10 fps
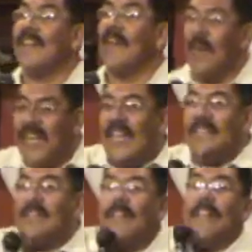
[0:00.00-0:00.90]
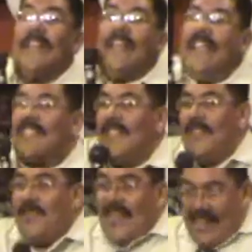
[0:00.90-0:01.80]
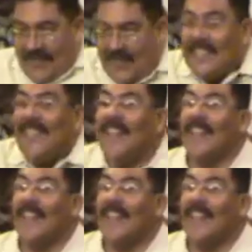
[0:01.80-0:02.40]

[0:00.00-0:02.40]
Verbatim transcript: Okay, so let's undress.